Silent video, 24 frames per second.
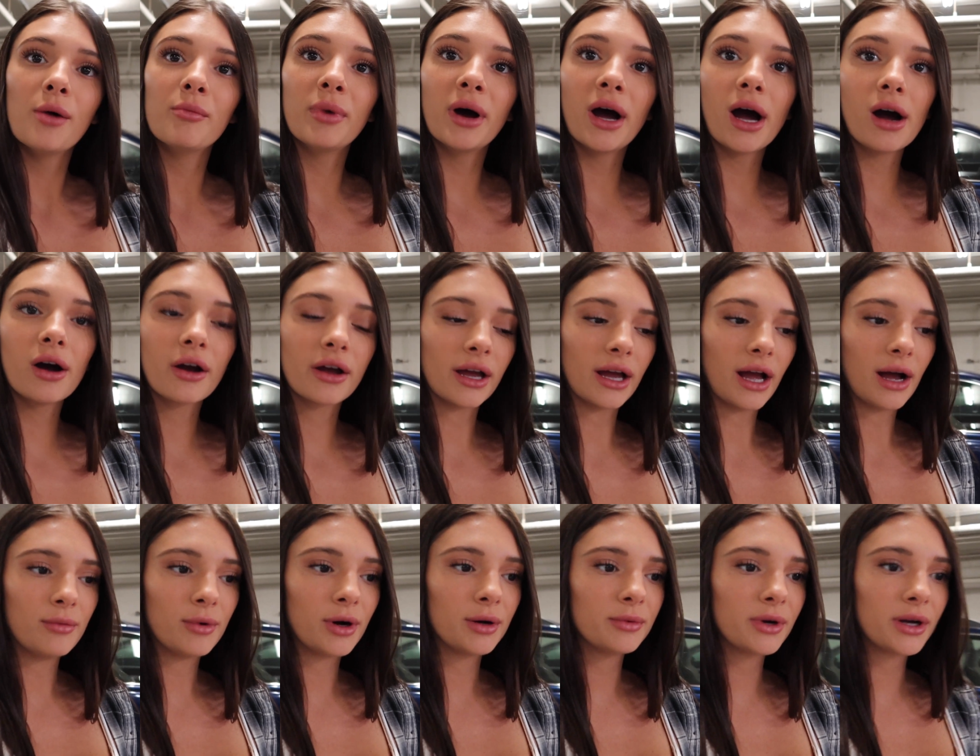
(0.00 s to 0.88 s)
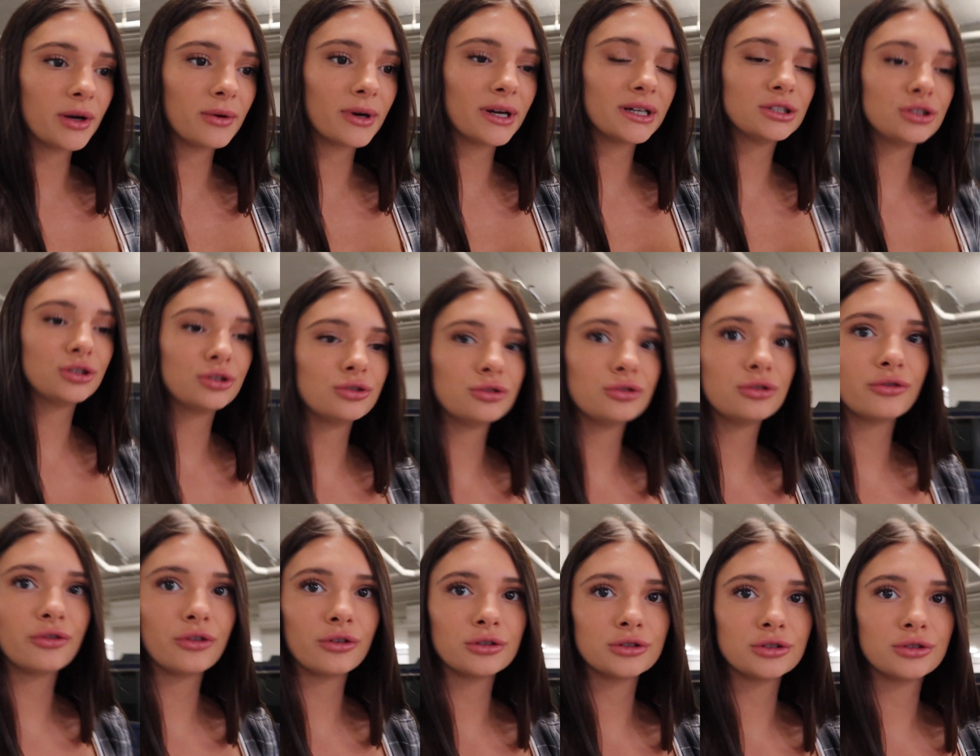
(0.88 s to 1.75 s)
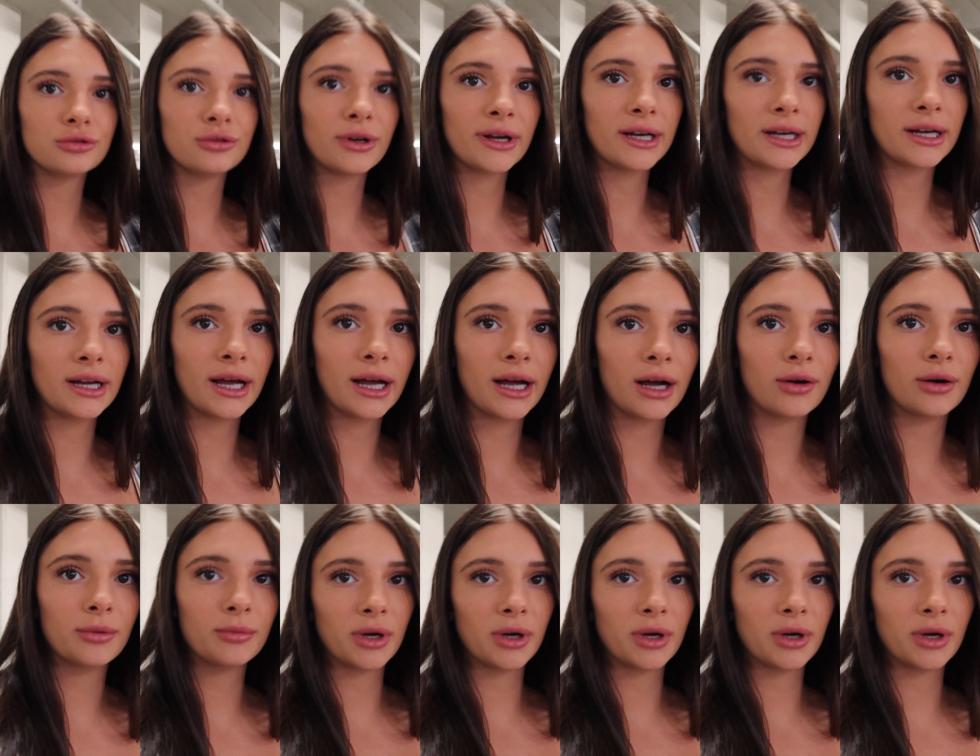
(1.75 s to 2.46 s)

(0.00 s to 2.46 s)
But okay, I'm on my way to the photo shoot right now.